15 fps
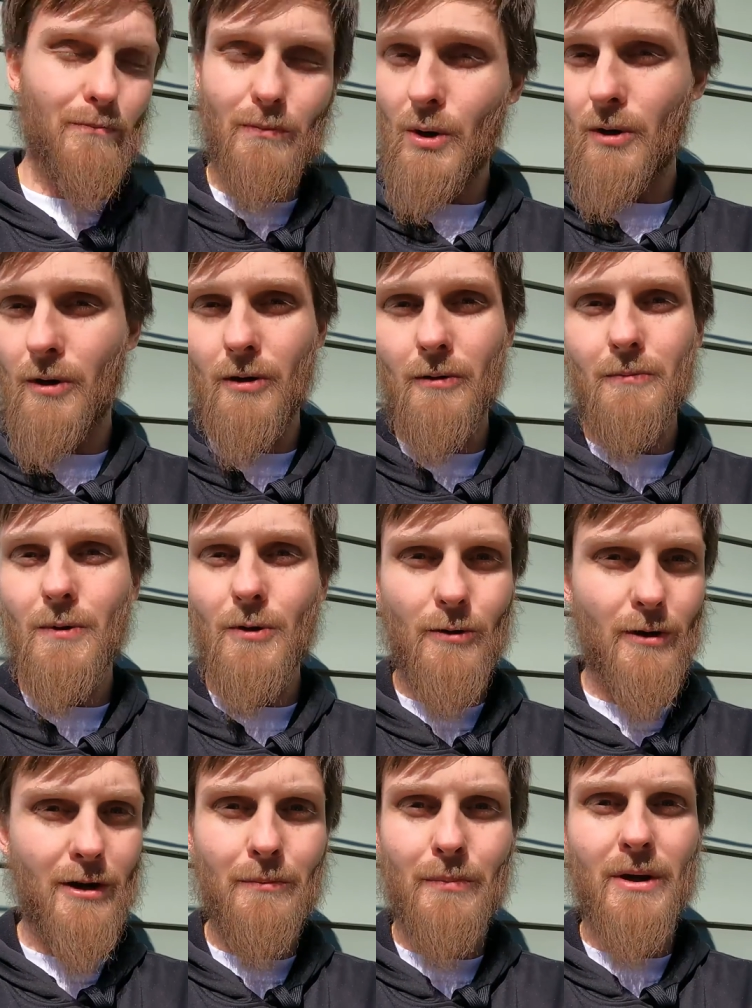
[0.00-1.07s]
mom um,
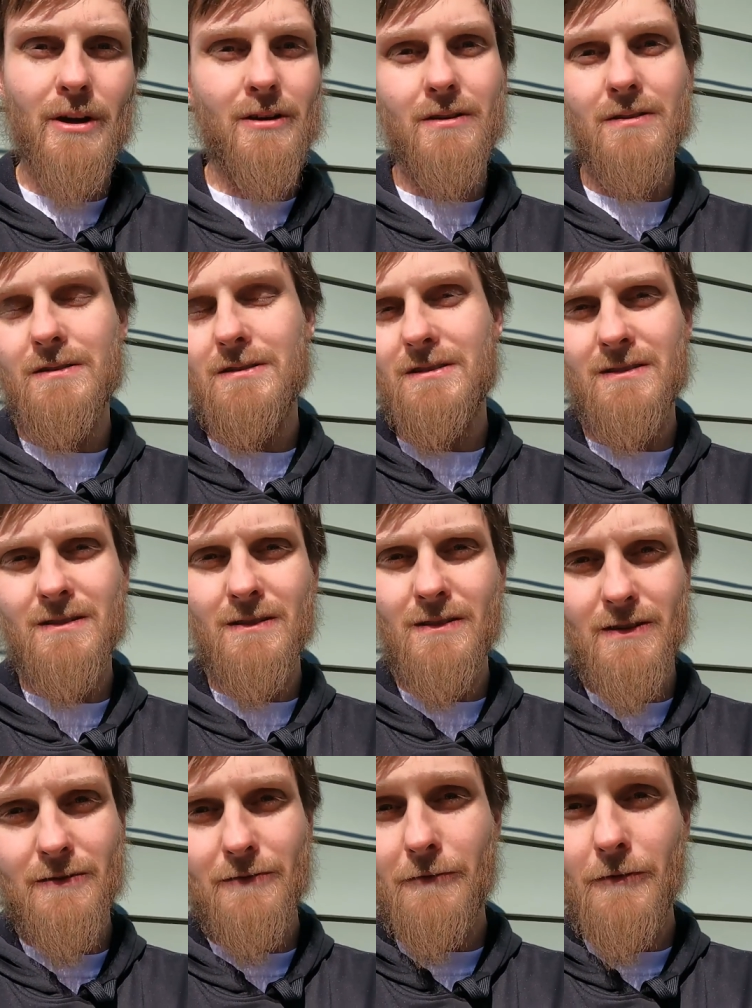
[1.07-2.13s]
grandparents
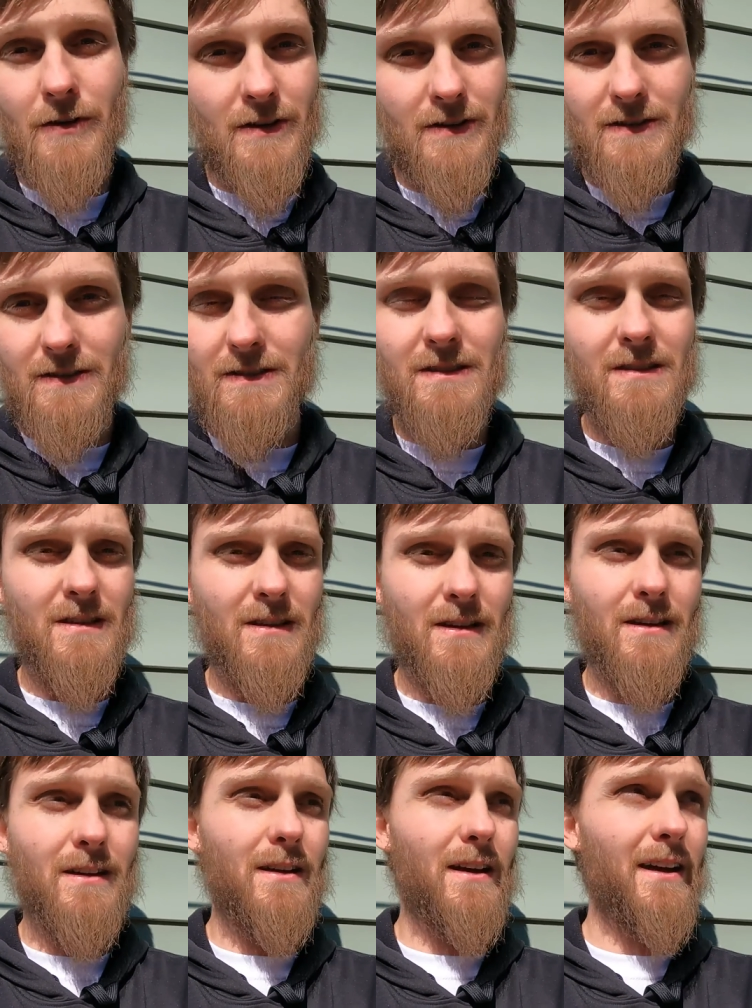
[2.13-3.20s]
friends
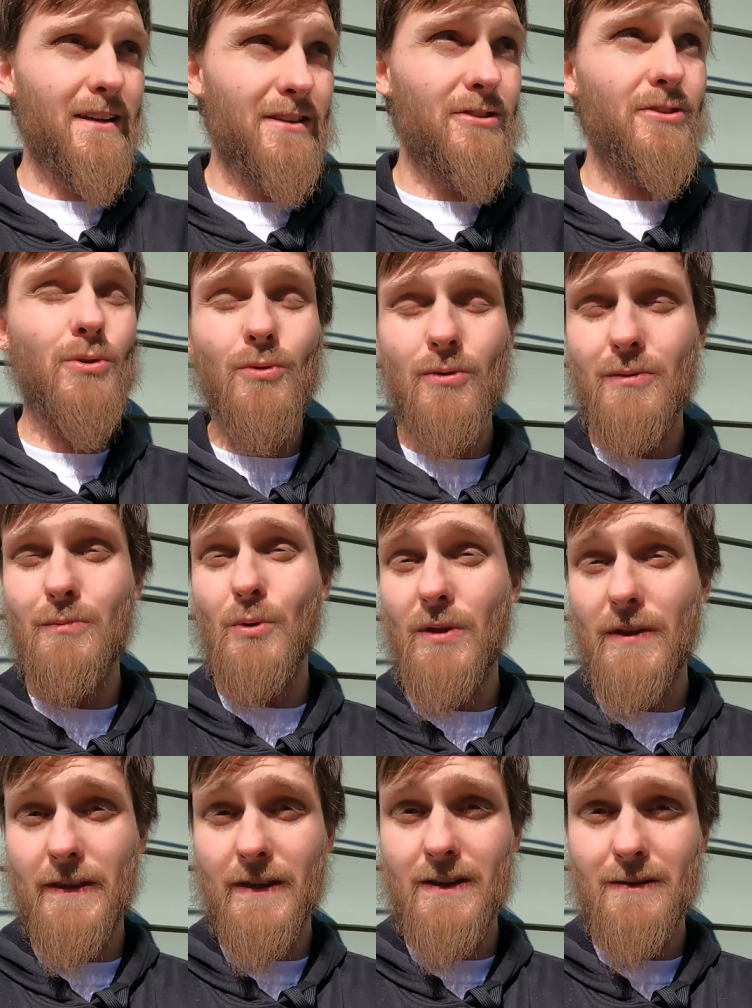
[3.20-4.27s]
I can show them
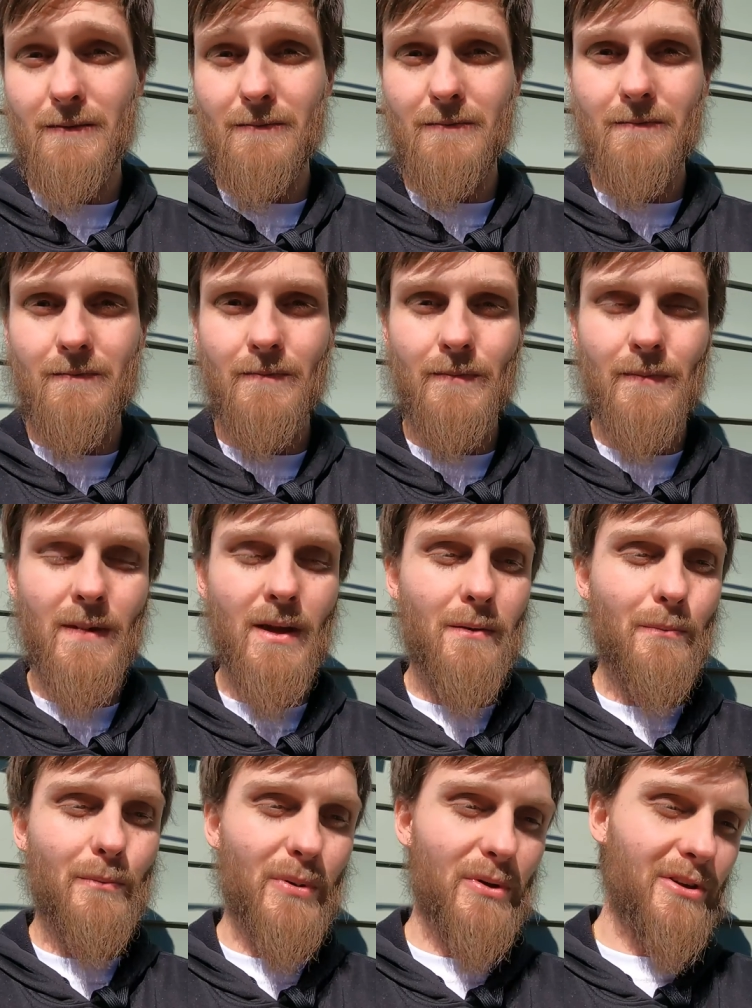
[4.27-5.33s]
with them,
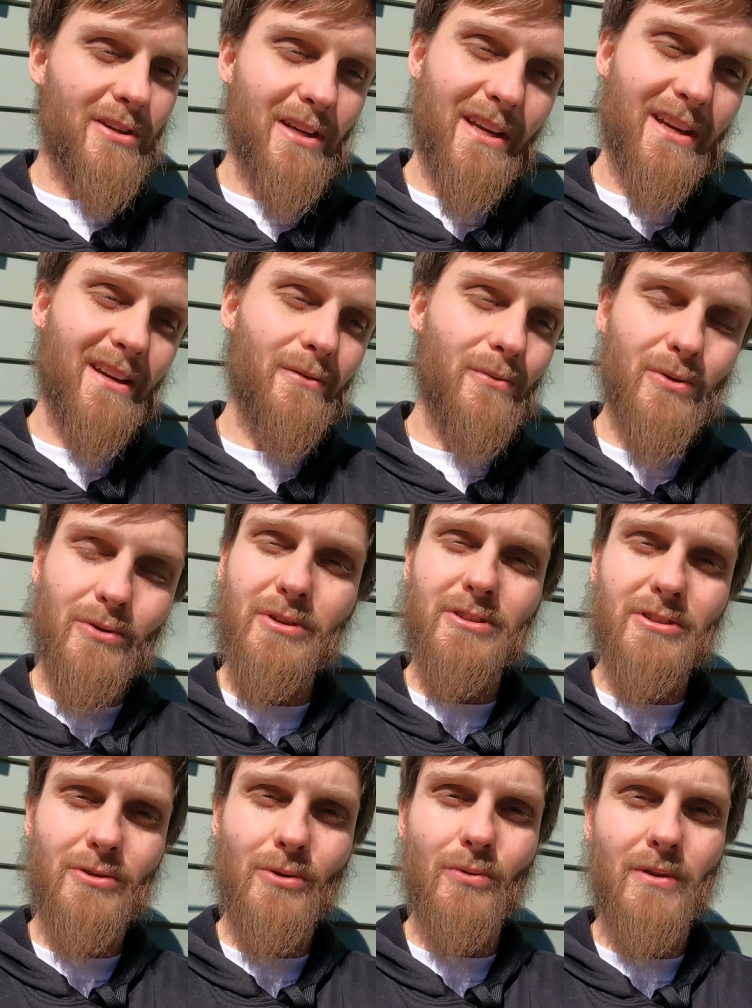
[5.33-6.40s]
but you can't really
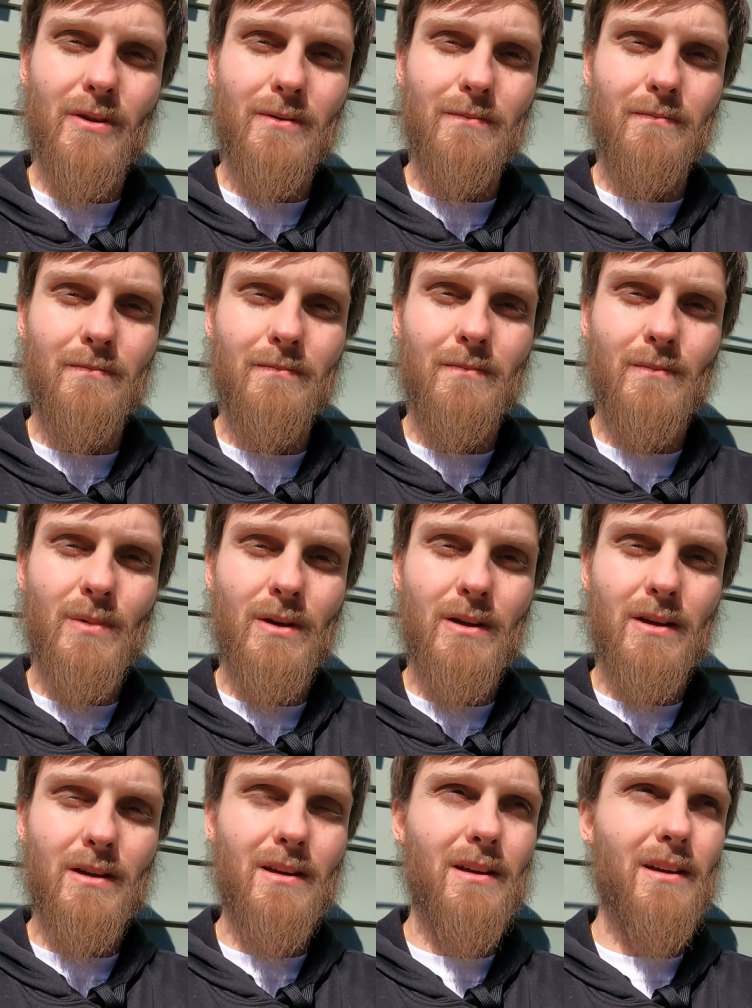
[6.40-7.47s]
show them
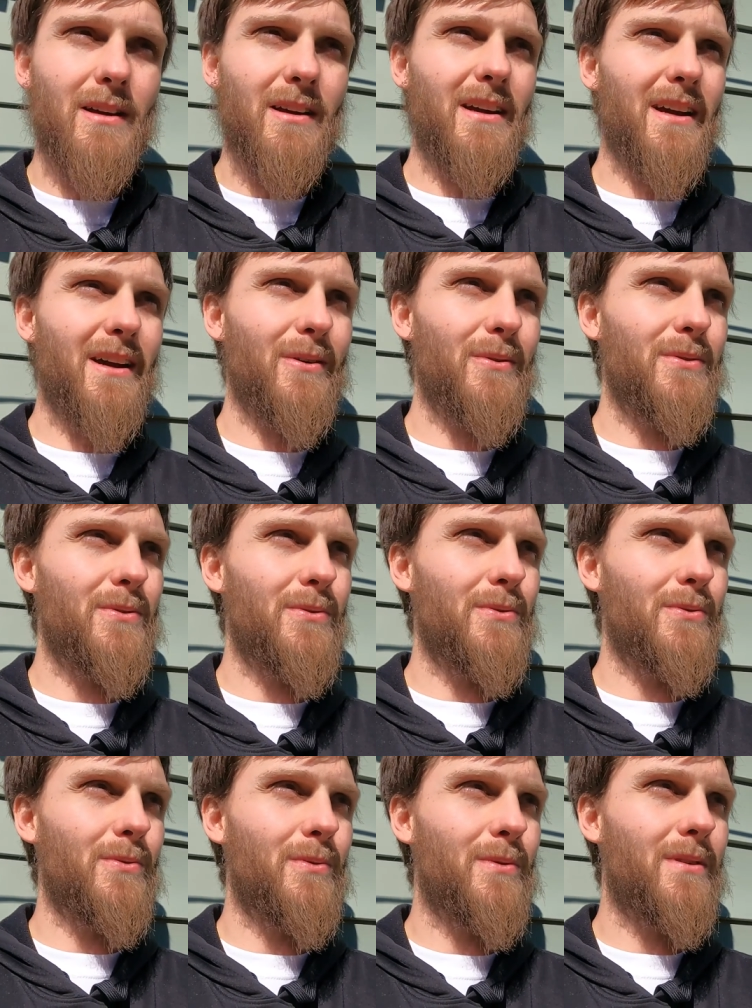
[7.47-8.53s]
how
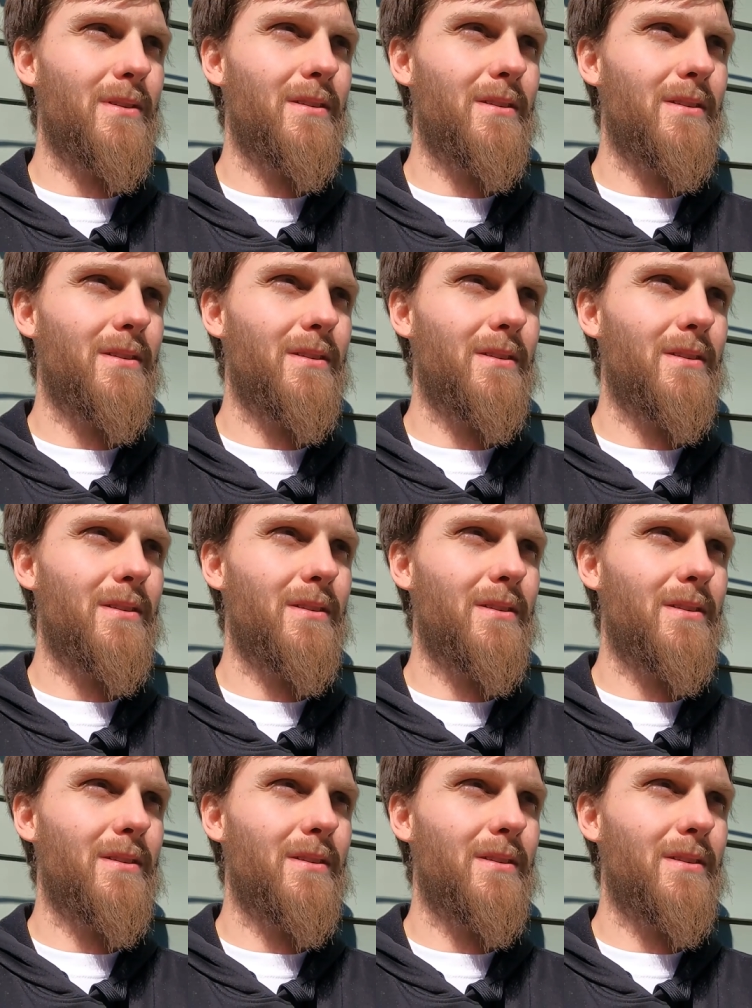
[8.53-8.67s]
to